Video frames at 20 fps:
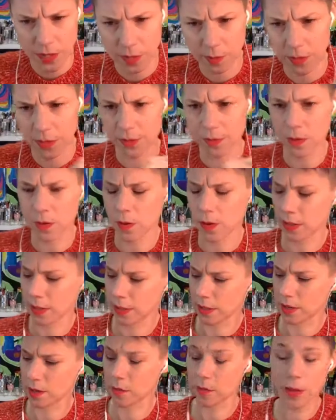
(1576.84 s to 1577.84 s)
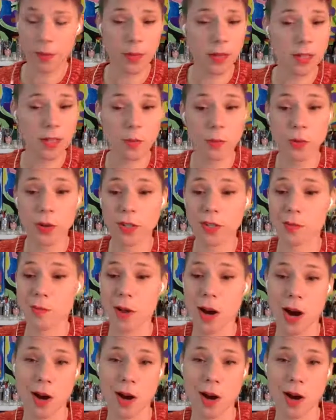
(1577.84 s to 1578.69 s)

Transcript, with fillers: that I'm going to focus on. Maybe it's a prison